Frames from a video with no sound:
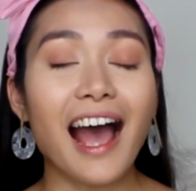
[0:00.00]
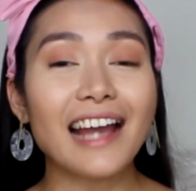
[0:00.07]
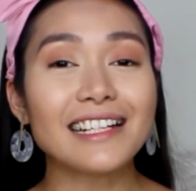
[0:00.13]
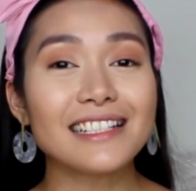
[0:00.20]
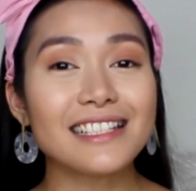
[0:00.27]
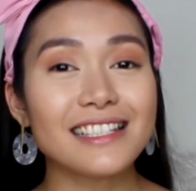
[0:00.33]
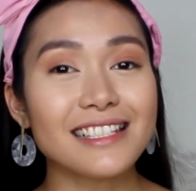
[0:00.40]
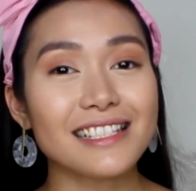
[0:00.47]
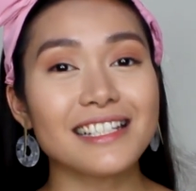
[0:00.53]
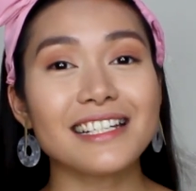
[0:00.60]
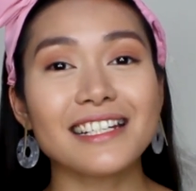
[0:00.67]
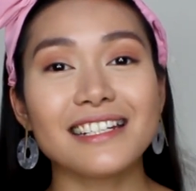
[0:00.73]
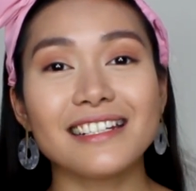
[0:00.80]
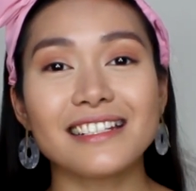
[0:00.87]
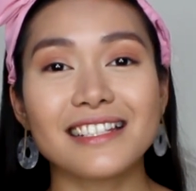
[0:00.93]
I
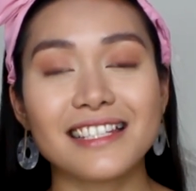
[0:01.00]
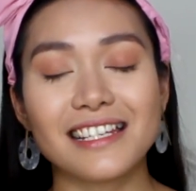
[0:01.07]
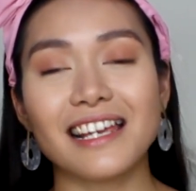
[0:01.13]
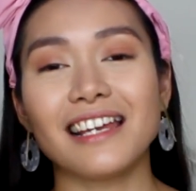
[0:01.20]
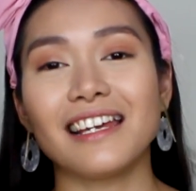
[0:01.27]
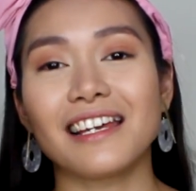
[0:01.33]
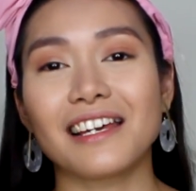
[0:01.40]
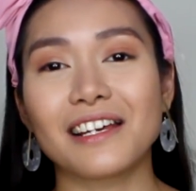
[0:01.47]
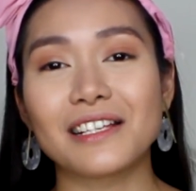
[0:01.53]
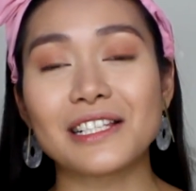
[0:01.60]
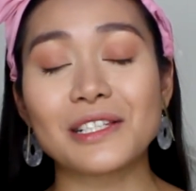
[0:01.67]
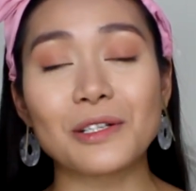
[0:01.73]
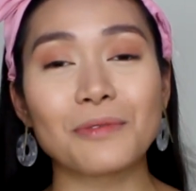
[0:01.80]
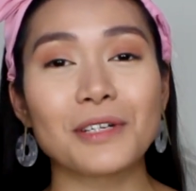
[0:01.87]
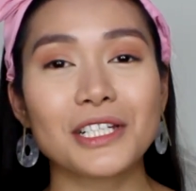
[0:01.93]
did take
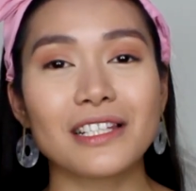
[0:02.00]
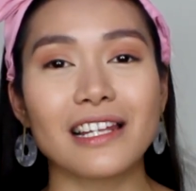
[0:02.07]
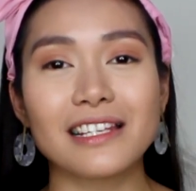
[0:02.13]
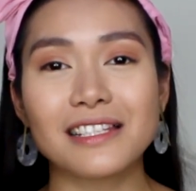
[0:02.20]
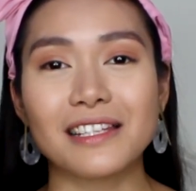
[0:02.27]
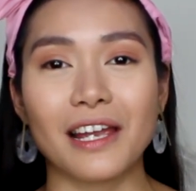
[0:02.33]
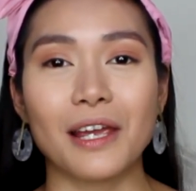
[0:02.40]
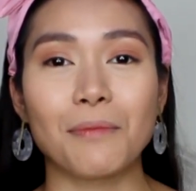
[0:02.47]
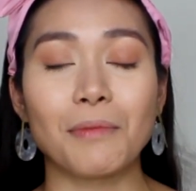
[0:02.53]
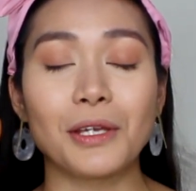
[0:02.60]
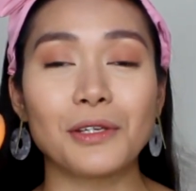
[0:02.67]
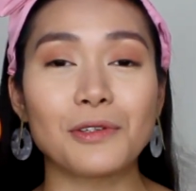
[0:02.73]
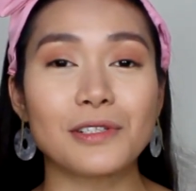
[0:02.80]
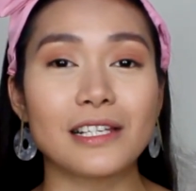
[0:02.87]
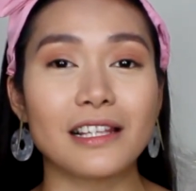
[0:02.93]
so much less time
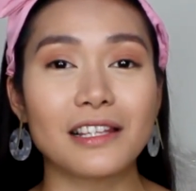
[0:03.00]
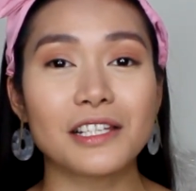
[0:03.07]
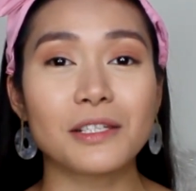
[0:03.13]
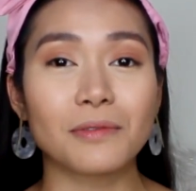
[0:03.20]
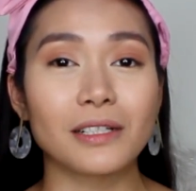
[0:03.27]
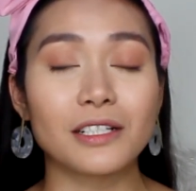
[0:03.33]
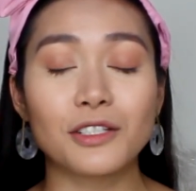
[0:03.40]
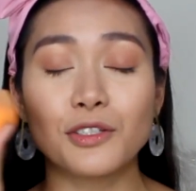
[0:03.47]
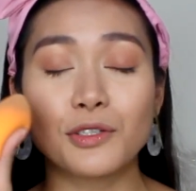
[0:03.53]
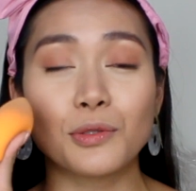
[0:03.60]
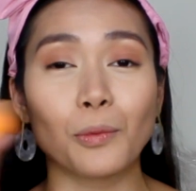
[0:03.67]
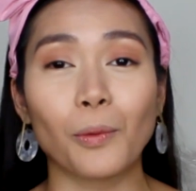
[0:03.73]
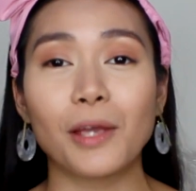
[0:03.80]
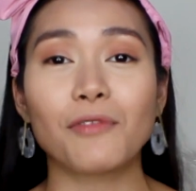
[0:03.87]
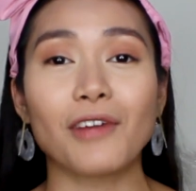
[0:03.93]
using this one. It's
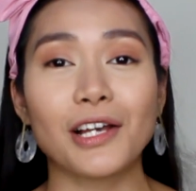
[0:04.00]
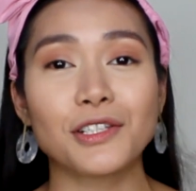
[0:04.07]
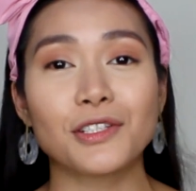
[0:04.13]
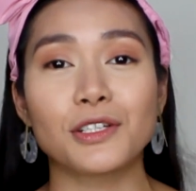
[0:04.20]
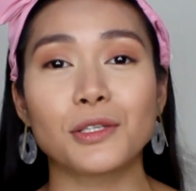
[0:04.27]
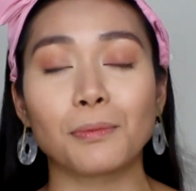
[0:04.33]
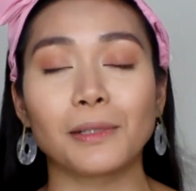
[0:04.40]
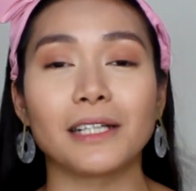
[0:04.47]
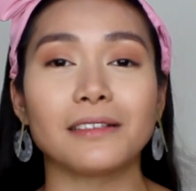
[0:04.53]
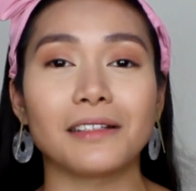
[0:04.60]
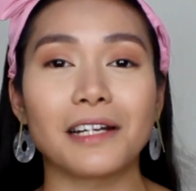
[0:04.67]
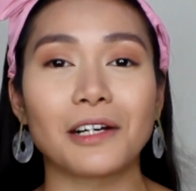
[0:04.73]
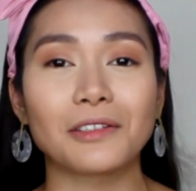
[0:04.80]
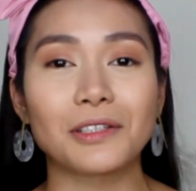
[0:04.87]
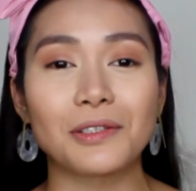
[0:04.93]
just way faster to blend
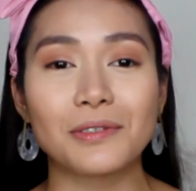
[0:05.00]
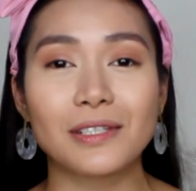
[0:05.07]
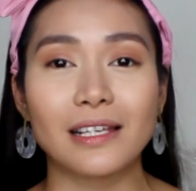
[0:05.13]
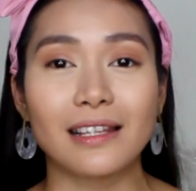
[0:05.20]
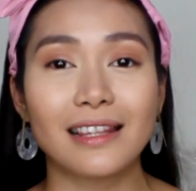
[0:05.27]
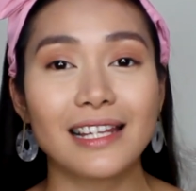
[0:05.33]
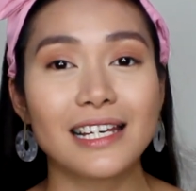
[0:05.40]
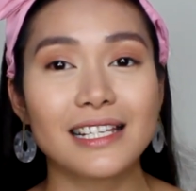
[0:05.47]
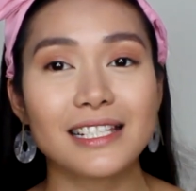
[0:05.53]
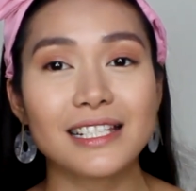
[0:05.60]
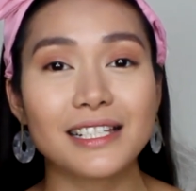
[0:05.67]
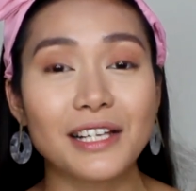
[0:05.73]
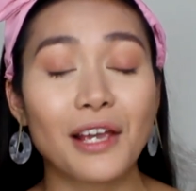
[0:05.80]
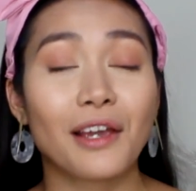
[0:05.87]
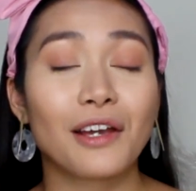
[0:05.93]
it out using
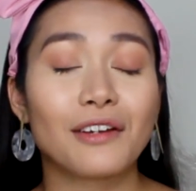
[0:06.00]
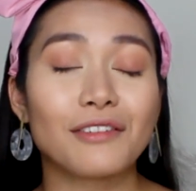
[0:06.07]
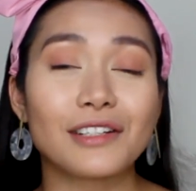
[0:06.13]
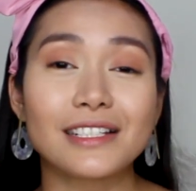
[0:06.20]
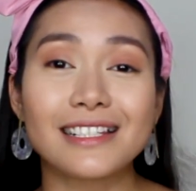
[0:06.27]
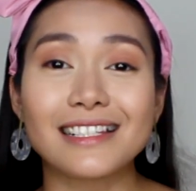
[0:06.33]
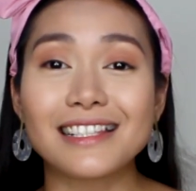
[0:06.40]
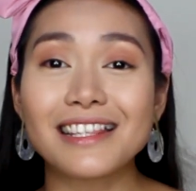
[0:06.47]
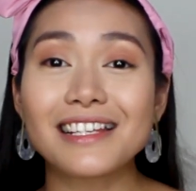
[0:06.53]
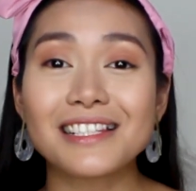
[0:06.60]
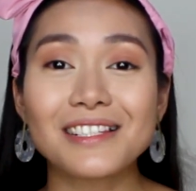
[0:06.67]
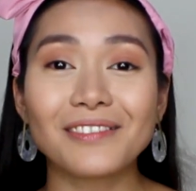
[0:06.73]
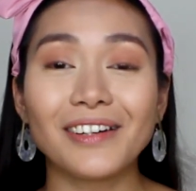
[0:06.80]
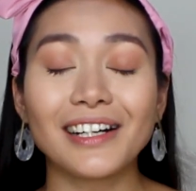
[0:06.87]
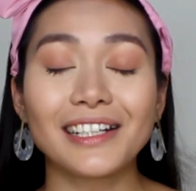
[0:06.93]
this versus
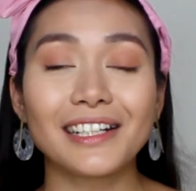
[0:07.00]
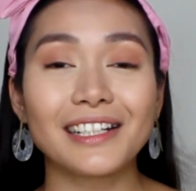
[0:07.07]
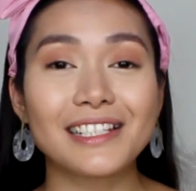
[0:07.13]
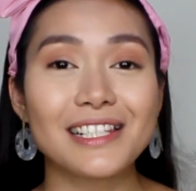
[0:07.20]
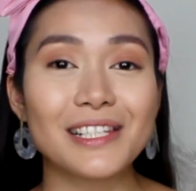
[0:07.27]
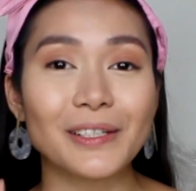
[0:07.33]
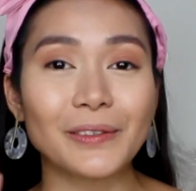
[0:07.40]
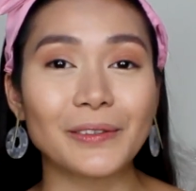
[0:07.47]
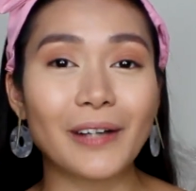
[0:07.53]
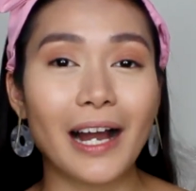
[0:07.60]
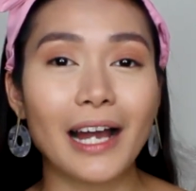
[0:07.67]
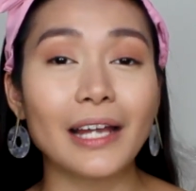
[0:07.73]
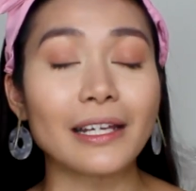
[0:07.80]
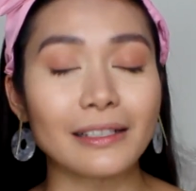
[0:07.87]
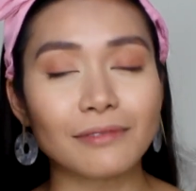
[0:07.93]
this one, so
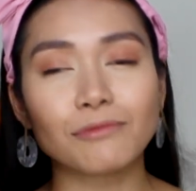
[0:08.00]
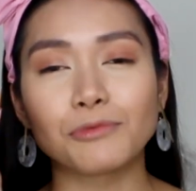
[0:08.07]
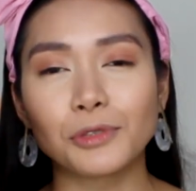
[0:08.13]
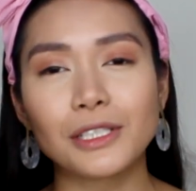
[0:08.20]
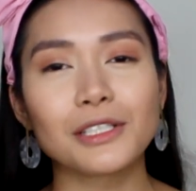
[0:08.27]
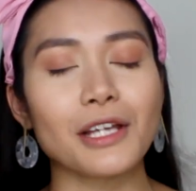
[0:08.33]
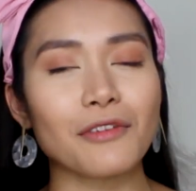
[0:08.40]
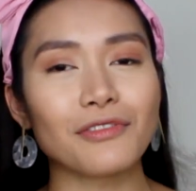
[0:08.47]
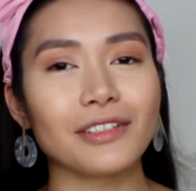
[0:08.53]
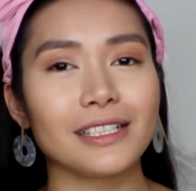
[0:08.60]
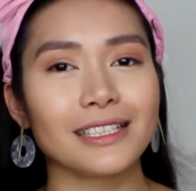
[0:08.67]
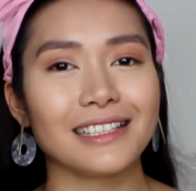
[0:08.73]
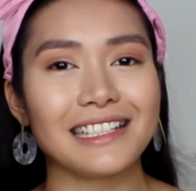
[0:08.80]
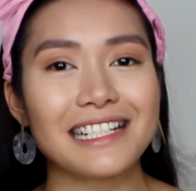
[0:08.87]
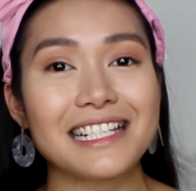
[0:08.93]
I would
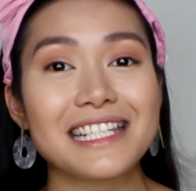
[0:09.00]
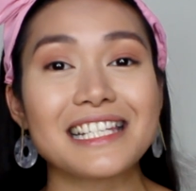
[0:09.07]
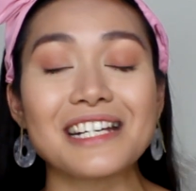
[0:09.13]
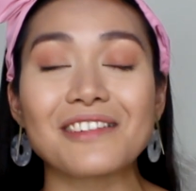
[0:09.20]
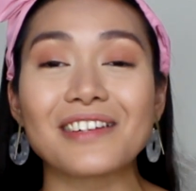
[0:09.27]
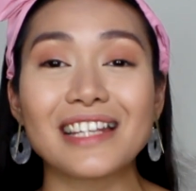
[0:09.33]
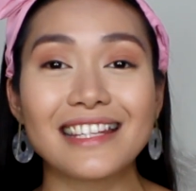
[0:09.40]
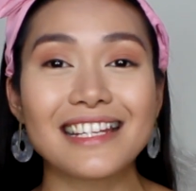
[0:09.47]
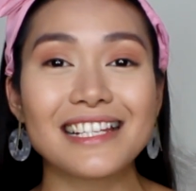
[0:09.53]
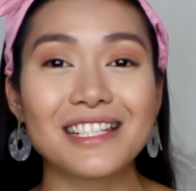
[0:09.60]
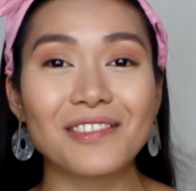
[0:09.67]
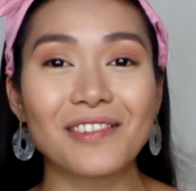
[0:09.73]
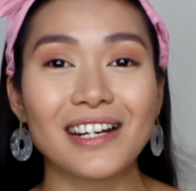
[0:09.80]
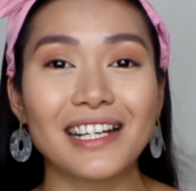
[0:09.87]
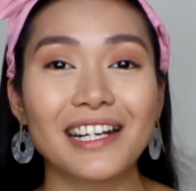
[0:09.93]
definitely stick with
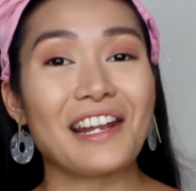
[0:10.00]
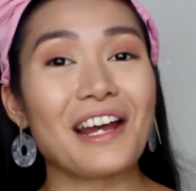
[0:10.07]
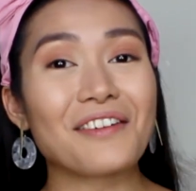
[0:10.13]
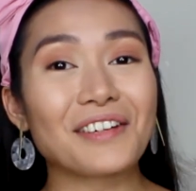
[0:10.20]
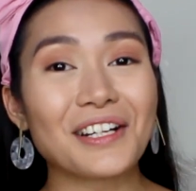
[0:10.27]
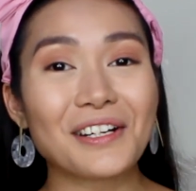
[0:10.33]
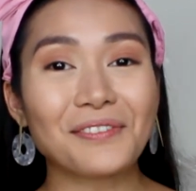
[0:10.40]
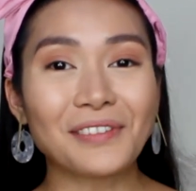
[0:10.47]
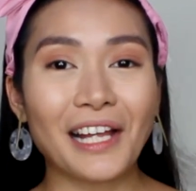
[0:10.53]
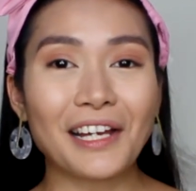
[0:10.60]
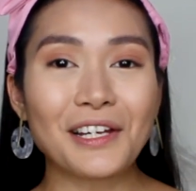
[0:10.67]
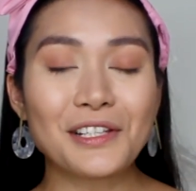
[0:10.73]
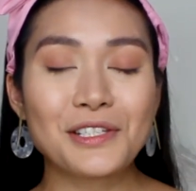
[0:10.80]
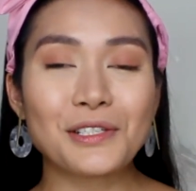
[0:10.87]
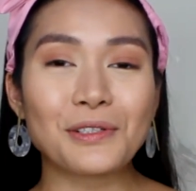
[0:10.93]
this one. Now I'm gonna
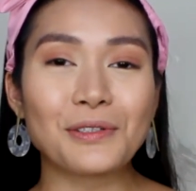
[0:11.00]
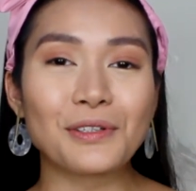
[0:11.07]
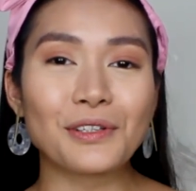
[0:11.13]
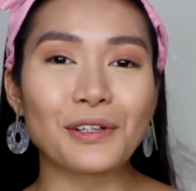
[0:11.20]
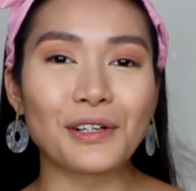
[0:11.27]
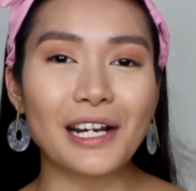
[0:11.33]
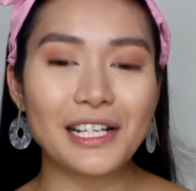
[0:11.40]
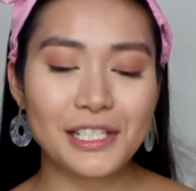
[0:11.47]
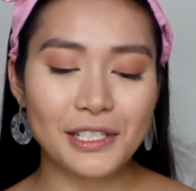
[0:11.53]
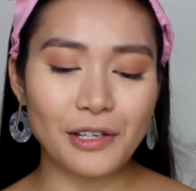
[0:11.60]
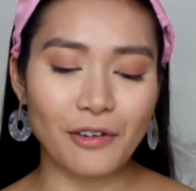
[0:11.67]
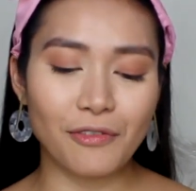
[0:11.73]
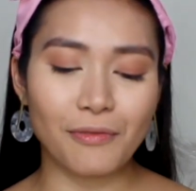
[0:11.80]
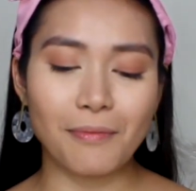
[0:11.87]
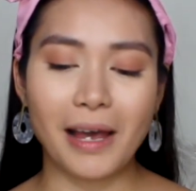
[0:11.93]
apply it to the rest
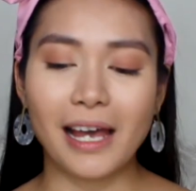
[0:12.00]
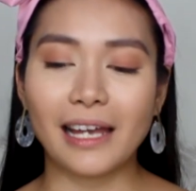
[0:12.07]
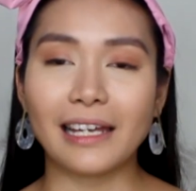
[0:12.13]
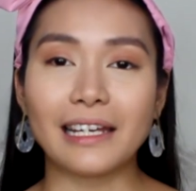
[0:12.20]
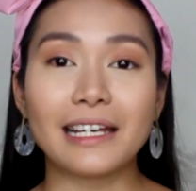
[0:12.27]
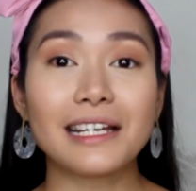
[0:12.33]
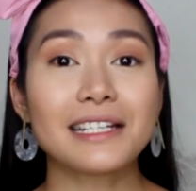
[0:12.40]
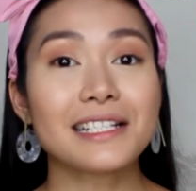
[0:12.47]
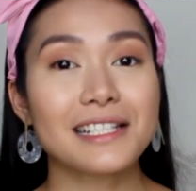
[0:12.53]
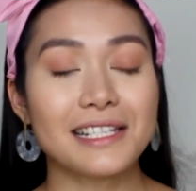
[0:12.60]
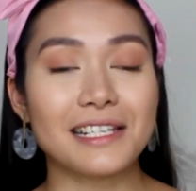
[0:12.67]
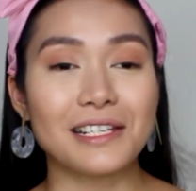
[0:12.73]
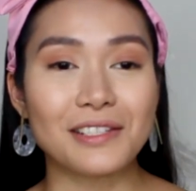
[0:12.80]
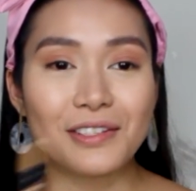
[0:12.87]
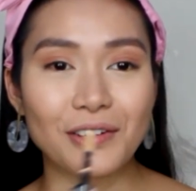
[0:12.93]
of my
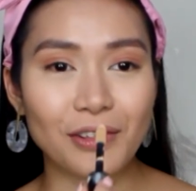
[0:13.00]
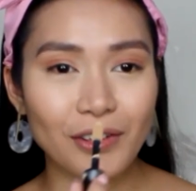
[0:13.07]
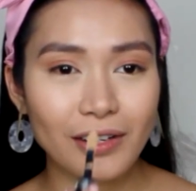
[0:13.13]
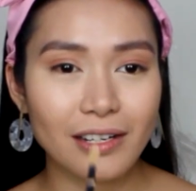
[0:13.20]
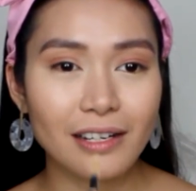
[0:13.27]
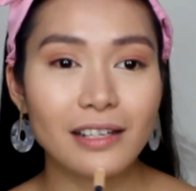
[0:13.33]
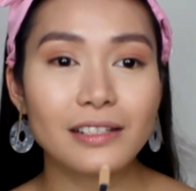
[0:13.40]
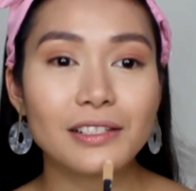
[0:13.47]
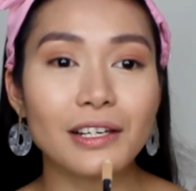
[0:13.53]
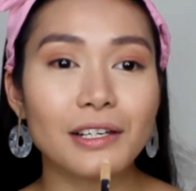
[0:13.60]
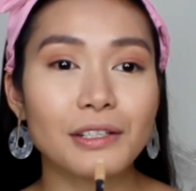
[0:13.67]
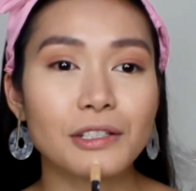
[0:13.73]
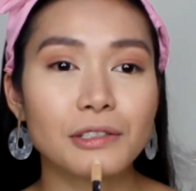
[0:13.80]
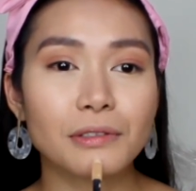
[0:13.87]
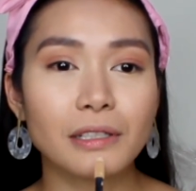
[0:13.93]
T-zone. So I
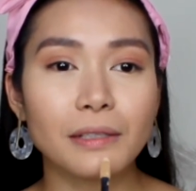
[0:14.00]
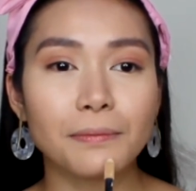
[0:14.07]
usually